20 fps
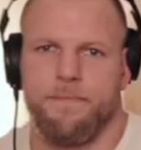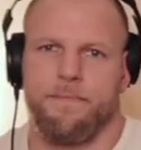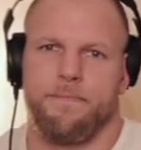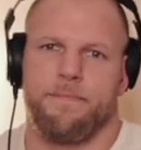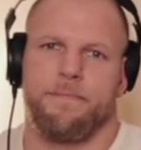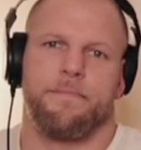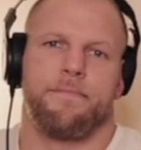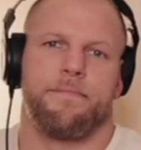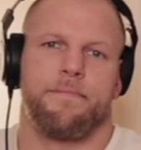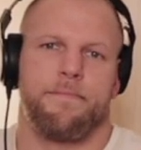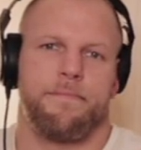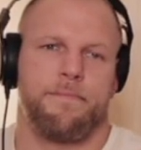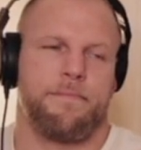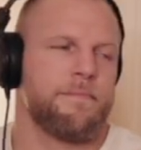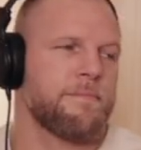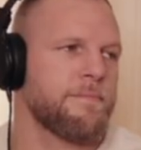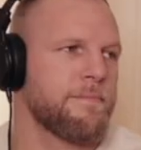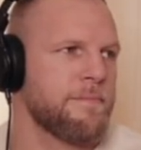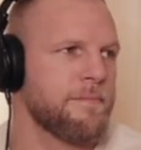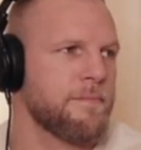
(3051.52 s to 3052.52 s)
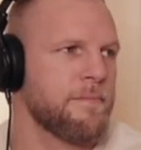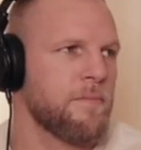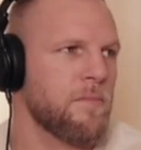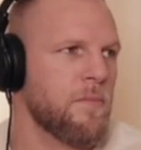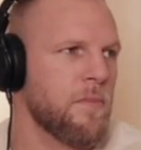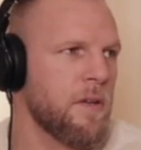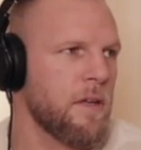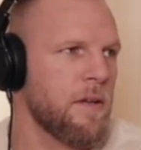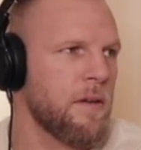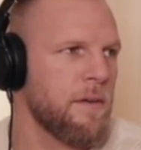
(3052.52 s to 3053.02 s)

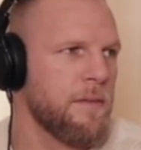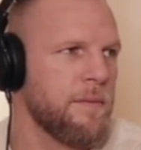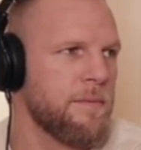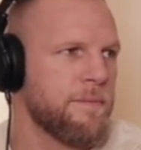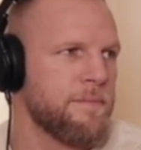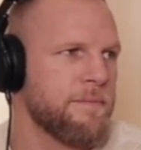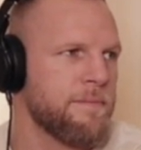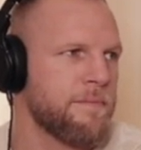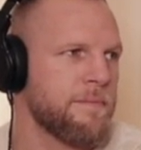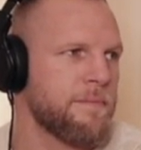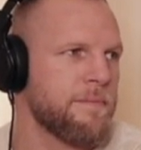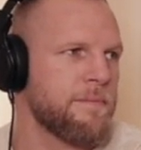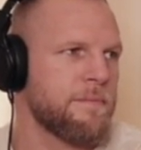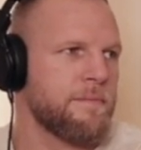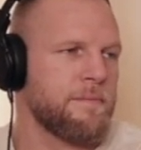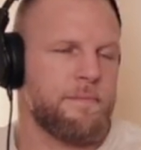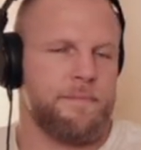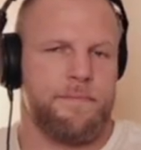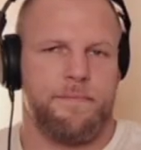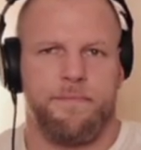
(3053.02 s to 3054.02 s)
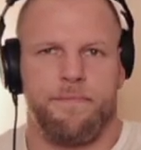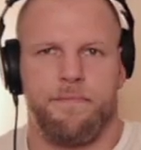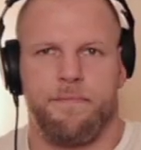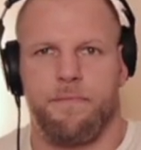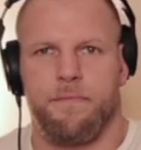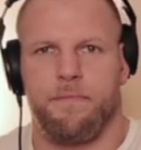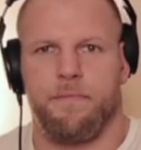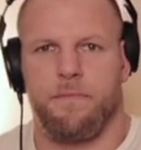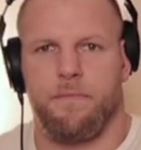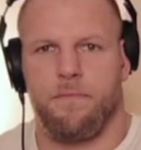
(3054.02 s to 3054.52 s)

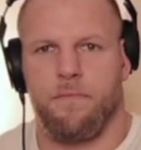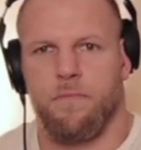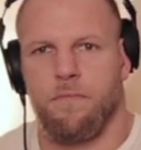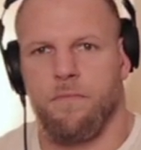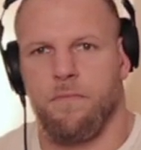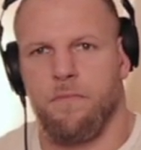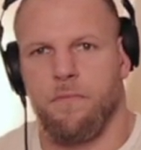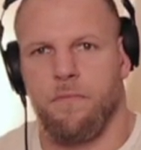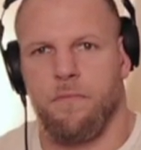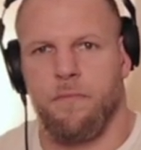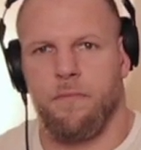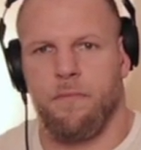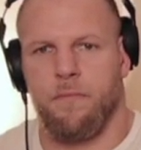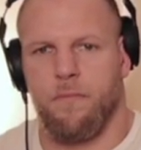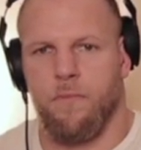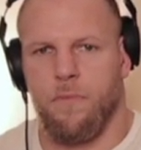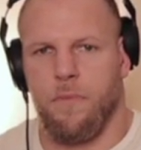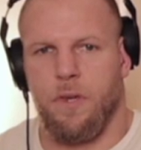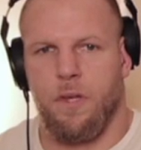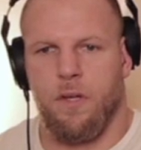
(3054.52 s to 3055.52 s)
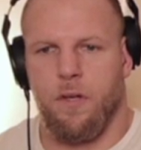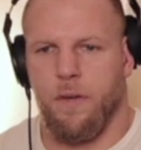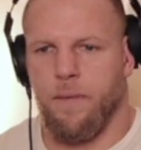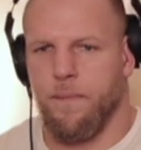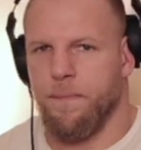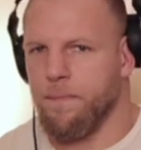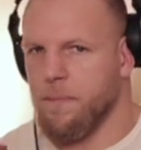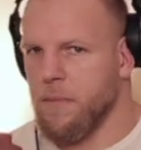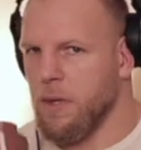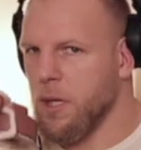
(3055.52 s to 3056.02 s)

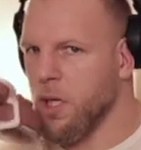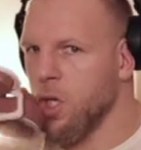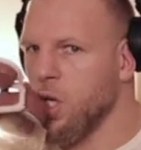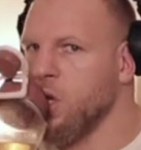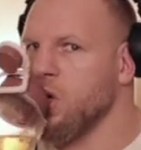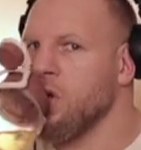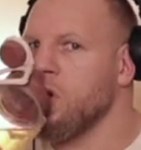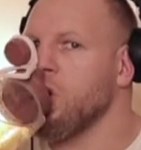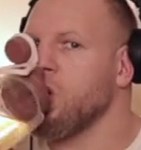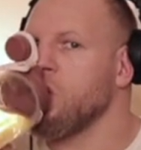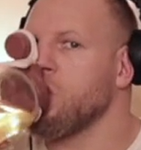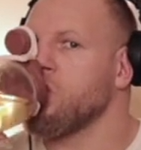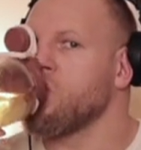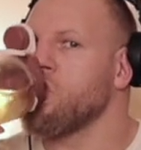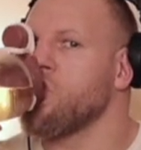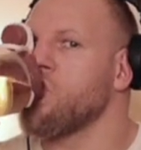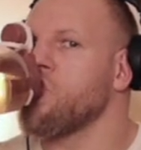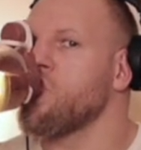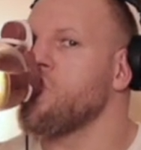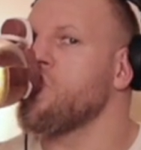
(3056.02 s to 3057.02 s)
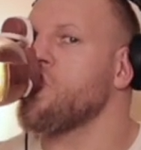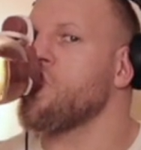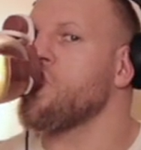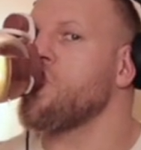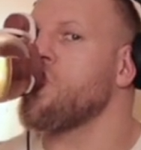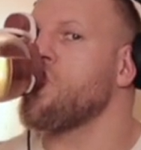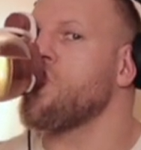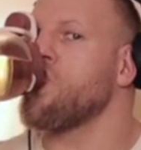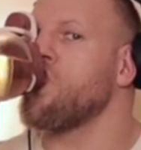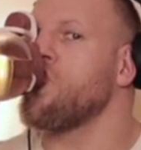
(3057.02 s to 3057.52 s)

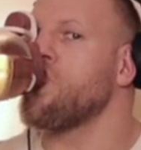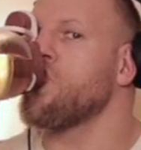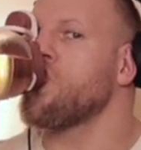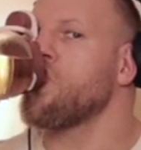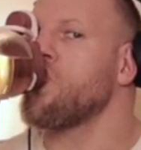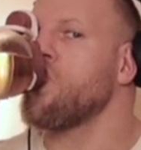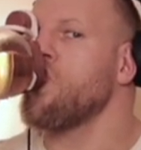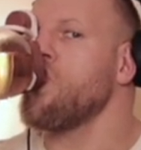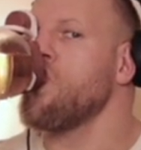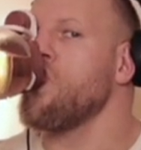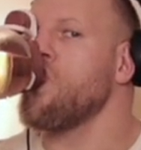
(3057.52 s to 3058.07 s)
[no speech]